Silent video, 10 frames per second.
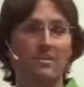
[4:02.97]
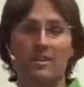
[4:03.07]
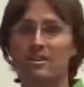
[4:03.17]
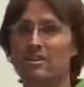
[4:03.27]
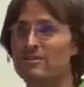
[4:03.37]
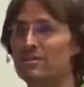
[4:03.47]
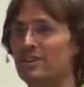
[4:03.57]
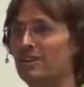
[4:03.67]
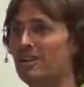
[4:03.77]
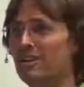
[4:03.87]

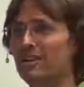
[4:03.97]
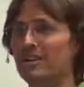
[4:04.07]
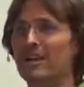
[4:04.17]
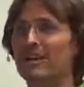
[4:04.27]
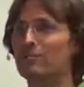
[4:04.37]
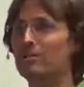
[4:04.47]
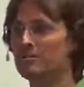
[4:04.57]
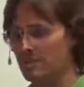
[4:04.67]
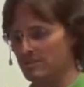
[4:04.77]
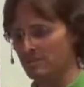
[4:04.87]
So in other
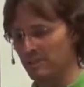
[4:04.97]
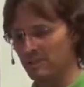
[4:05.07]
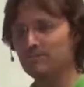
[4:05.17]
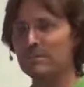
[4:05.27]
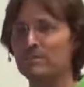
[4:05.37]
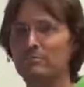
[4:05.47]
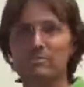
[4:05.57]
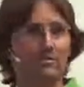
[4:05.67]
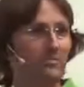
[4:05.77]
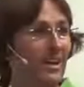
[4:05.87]
words, there's a belief in the
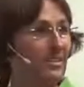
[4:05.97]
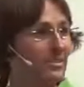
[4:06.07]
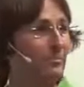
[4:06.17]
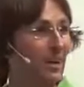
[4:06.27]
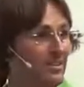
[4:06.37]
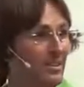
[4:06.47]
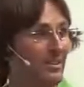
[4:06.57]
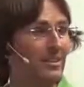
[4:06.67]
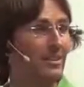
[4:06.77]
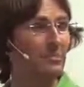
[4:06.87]
Muslim faith,
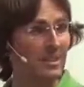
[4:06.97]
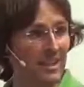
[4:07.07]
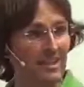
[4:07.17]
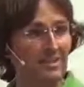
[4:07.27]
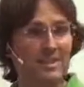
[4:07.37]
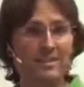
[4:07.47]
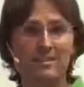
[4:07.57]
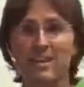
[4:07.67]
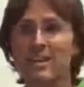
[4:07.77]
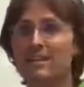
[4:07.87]
basically the implication
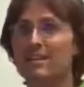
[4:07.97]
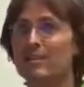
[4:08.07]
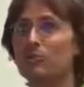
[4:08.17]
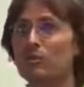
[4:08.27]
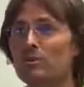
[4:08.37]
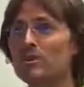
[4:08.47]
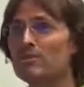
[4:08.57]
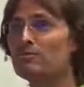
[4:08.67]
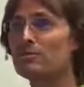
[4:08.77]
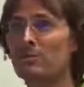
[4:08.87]
is that a
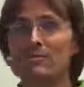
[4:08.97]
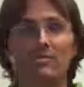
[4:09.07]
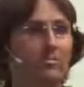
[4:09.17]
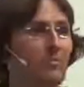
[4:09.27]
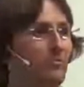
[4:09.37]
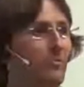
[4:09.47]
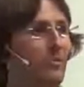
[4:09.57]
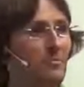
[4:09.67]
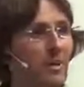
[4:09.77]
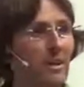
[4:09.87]
woman is responsible
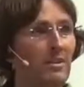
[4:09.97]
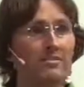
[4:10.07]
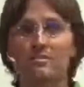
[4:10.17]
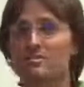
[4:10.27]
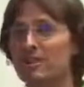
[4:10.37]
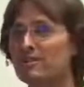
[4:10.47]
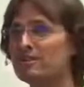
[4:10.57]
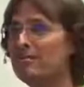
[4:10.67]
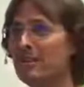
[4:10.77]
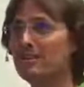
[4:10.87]
for the man's
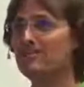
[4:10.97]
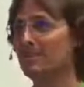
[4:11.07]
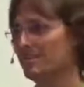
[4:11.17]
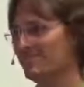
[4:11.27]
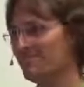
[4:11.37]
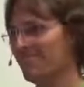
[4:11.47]
sexual behaviour.